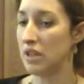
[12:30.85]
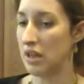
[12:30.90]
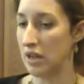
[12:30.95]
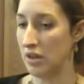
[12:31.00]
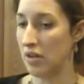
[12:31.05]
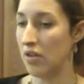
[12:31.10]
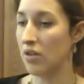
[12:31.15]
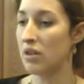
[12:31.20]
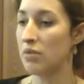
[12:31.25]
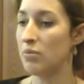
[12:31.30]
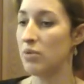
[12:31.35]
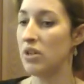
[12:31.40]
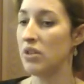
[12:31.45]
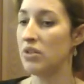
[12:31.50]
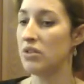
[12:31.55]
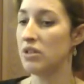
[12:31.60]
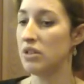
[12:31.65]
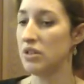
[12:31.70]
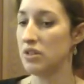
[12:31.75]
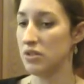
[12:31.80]
in our
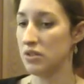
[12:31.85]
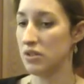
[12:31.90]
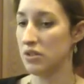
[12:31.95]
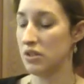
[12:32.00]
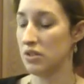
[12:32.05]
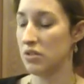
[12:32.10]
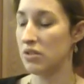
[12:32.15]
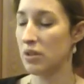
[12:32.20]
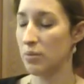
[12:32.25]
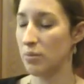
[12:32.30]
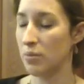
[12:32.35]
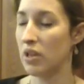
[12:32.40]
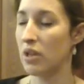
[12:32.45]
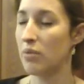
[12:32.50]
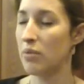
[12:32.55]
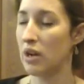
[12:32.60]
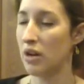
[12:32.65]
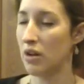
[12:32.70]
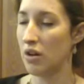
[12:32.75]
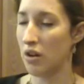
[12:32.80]
communities to do something
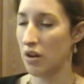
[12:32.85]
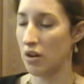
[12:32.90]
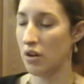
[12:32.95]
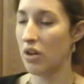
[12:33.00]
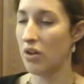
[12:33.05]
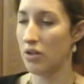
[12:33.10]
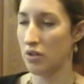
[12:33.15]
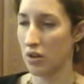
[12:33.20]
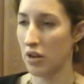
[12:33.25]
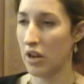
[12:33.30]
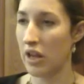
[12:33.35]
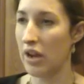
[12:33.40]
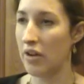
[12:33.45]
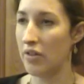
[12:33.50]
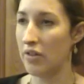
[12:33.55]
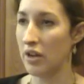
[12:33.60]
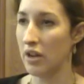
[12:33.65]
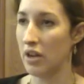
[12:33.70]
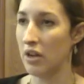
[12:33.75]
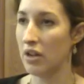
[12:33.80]
about our local
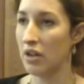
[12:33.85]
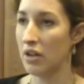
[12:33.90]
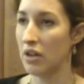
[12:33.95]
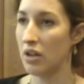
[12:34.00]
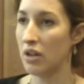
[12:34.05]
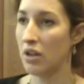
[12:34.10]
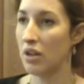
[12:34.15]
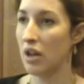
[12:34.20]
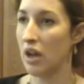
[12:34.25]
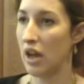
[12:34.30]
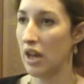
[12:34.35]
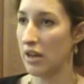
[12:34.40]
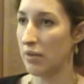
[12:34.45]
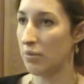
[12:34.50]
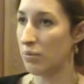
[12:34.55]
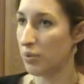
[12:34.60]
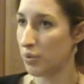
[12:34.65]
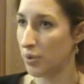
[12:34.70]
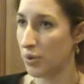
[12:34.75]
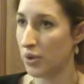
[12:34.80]
area and
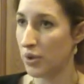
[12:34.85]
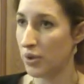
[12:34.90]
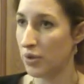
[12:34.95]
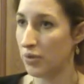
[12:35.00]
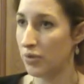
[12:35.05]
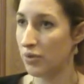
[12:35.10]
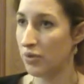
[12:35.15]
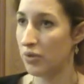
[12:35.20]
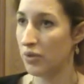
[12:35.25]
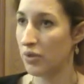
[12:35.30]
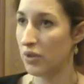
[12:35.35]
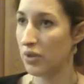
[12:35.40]
improve